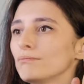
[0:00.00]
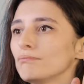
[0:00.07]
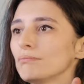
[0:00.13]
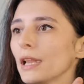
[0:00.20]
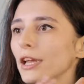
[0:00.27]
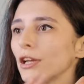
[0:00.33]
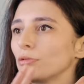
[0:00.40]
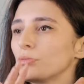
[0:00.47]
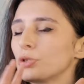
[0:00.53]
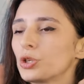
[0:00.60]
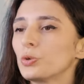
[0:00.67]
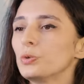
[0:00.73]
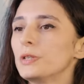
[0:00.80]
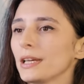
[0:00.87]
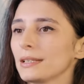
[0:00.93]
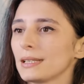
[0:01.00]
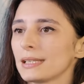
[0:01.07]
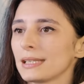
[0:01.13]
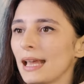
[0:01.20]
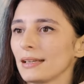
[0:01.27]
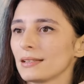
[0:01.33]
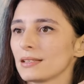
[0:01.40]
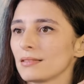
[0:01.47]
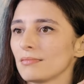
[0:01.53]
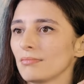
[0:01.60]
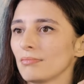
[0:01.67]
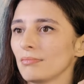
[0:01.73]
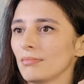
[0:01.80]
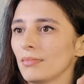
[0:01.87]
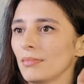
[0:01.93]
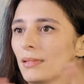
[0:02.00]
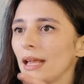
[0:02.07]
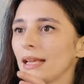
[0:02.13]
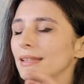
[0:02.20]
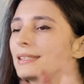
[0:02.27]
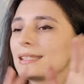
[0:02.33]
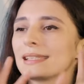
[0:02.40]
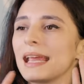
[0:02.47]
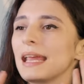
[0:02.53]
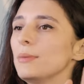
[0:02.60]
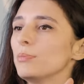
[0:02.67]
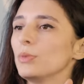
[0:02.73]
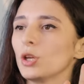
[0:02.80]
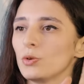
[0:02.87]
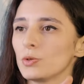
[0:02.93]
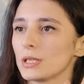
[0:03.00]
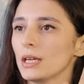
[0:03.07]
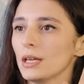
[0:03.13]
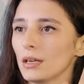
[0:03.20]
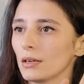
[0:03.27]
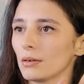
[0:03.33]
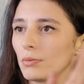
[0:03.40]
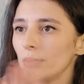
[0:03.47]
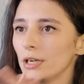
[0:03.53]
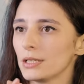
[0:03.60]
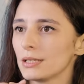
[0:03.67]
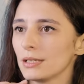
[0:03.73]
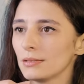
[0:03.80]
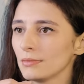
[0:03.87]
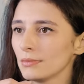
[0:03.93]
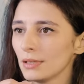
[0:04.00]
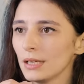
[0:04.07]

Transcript: like two data sets, like the mm-hmm. same music written,